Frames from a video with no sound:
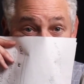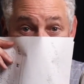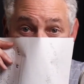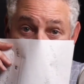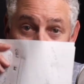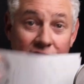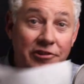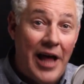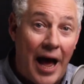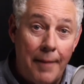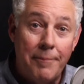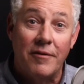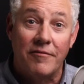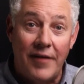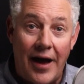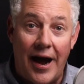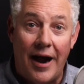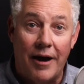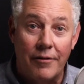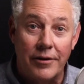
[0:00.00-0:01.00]
going to stop a
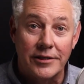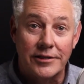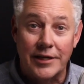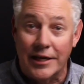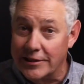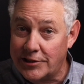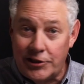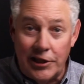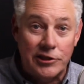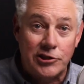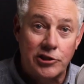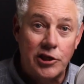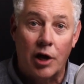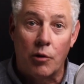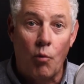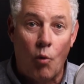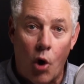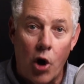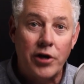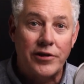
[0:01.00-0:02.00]
virus. It just
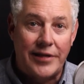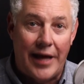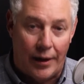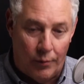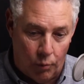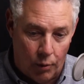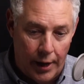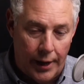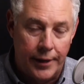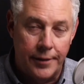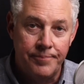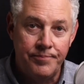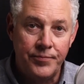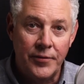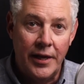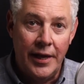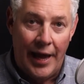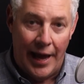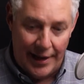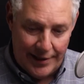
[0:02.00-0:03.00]
doesn't work that way.
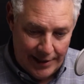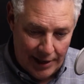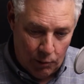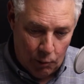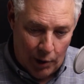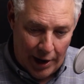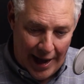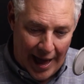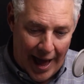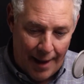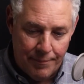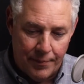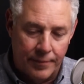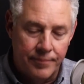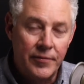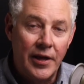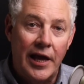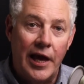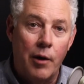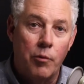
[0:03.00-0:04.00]
And then what happened?
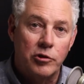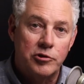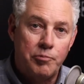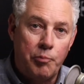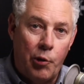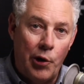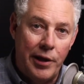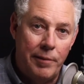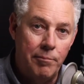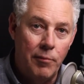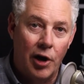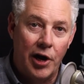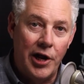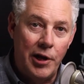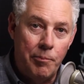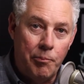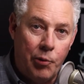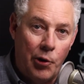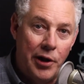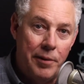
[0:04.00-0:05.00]
It was print money.
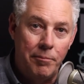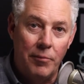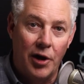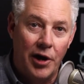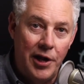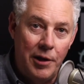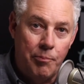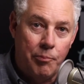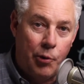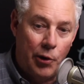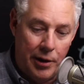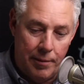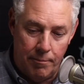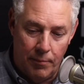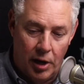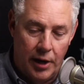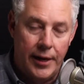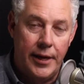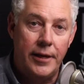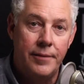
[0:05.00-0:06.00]

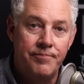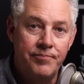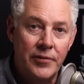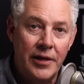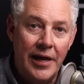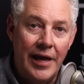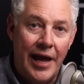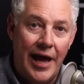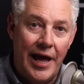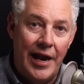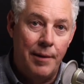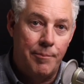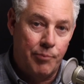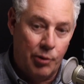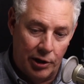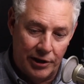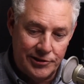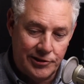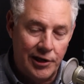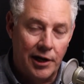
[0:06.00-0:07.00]
And it
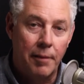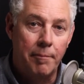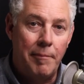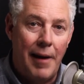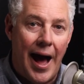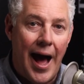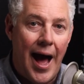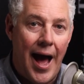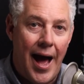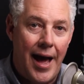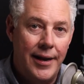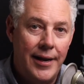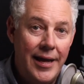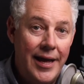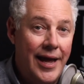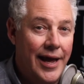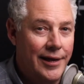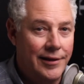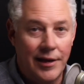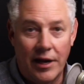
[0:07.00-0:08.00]
put us in a bind.
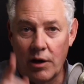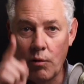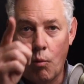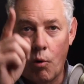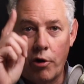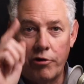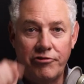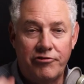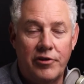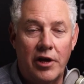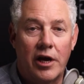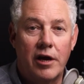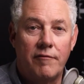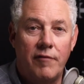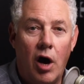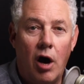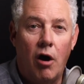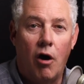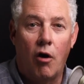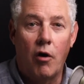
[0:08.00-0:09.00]
And then the worst thing of
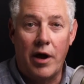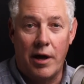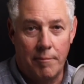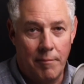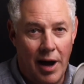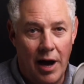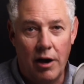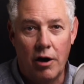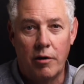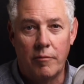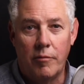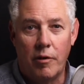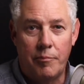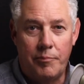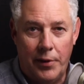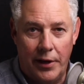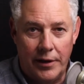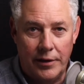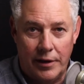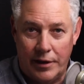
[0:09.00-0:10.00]
all, in my humble
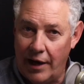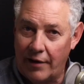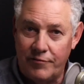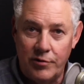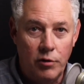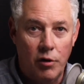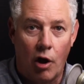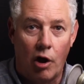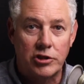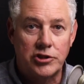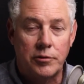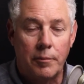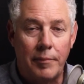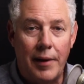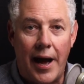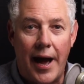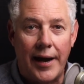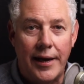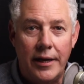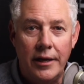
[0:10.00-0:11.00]
opinion, now, if you lost a
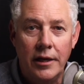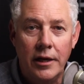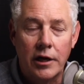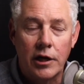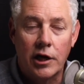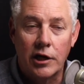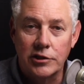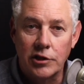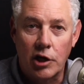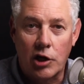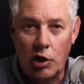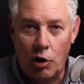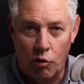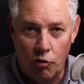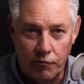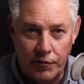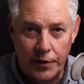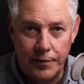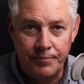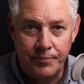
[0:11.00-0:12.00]
body because of
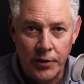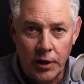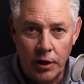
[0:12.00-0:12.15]
COVID,